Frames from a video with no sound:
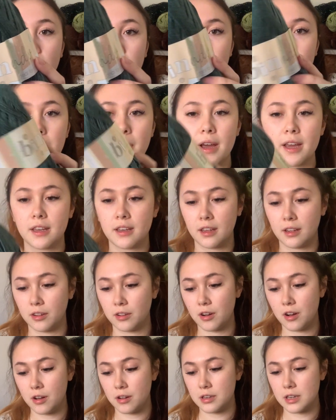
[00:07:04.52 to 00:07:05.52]
By King
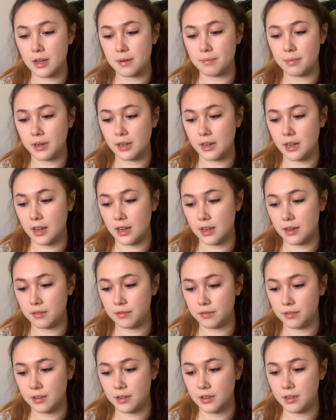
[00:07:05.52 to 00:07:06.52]
Cole, I believe.
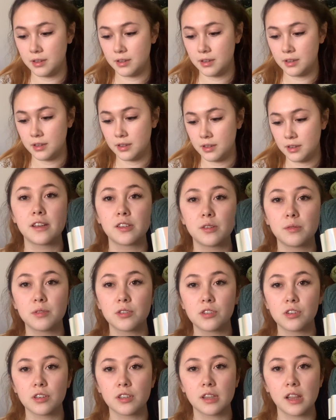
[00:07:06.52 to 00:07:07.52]
So it's
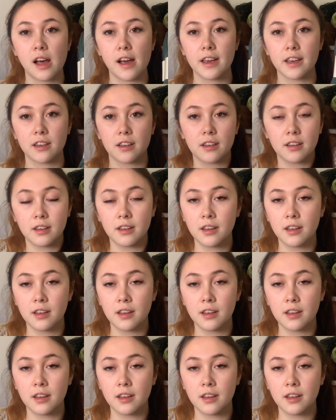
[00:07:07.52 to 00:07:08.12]
just like,